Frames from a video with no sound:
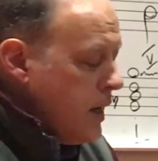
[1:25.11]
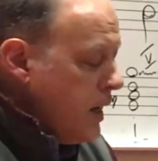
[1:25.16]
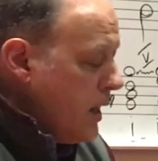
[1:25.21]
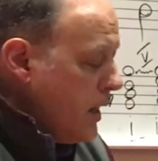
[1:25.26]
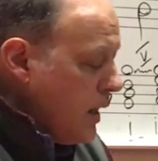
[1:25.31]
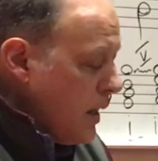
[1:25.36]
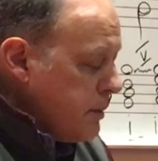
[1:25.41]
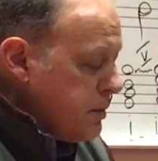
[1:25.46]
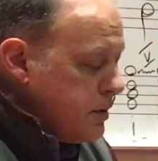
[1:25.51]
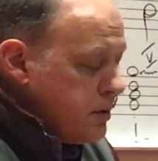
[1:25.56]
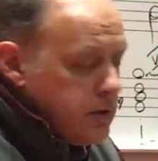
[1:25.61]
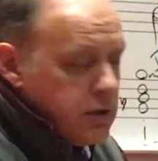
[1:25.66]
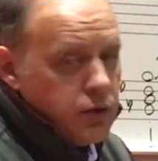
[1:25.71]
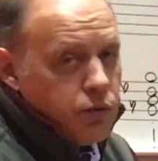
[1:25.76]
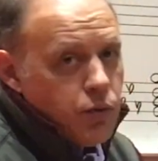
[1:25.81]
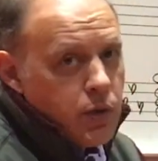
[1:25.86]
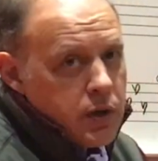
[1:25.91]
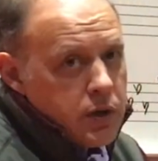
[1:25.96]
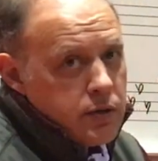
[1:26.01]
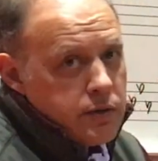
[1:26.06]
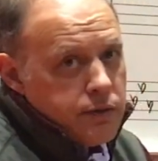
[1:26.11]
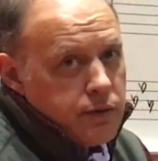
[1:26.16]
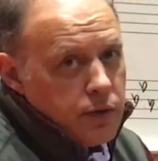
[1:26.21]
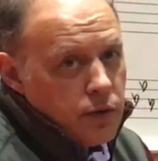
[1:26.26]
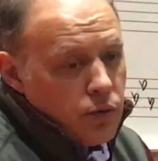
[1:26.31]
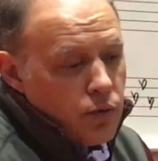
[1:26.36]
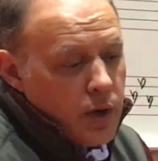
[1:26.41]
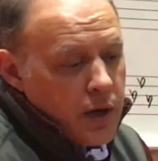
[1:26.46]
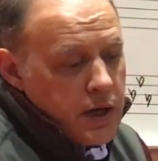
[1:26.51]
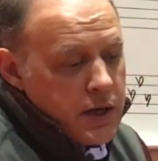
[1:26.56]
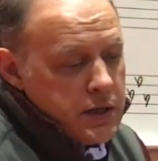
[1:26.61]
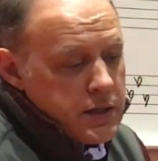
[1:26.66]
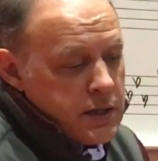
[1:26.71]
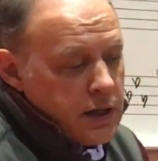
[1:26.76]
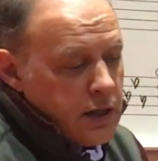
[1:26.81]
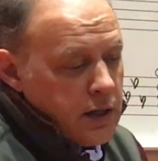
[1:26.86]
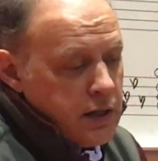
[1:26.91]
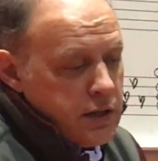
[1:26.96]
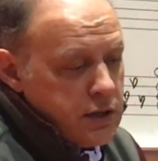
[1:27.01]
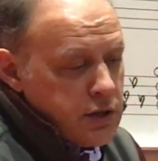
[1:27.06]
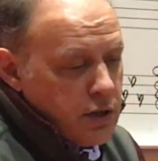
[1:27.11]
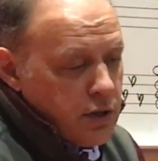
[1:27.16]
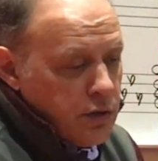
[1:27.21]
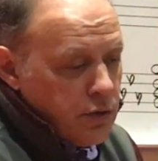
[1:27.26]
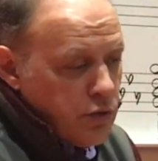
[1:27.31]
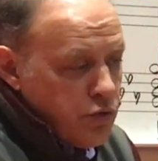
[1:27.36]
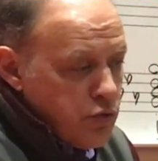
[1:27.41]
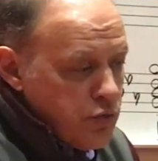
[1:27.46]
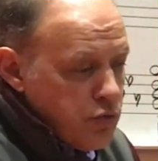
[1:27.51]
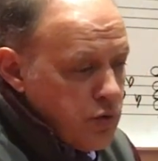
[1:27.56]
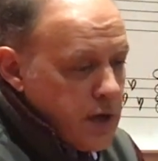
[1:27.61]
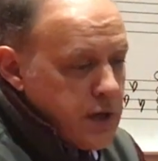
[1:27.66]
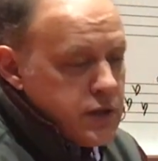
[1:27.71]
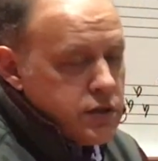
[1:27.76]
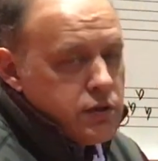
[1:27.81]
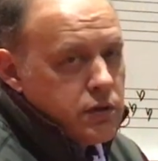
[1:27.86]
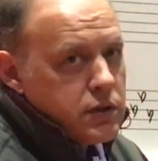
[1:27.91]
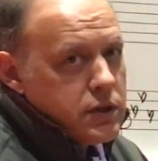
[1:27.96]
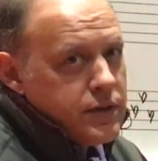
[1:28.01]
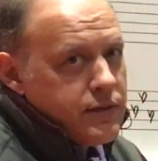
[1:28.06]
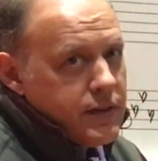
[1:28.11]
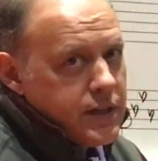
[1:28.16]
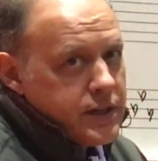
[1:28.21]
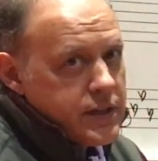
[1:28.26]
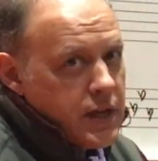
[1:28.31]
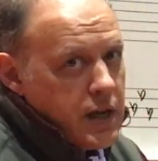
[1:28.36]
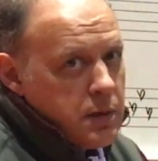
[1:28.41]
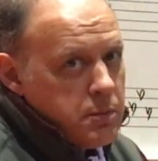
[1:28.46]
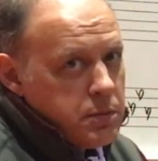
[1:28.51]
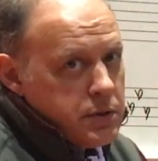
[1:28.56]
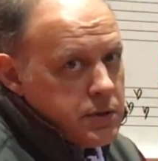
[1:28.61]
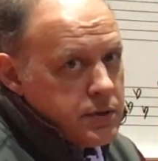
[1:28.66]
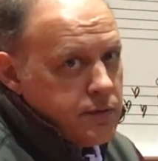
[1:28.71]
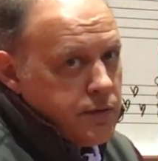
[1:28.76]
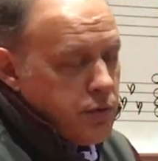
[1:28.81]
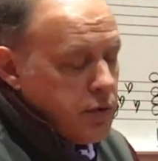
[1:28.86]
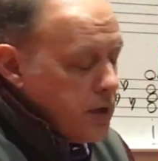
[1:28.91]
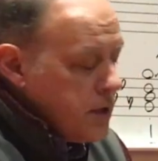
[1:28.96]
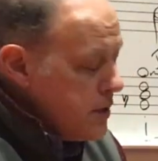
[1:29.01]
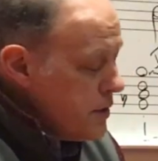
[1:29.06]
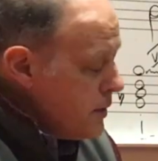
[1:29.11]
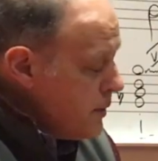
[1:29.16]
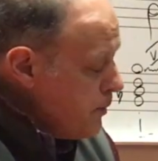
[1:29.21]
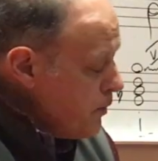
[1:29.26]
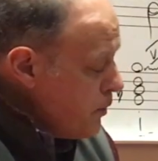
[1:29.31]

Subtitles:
in absolutely wonderful ways, and he's a great source of examples for us.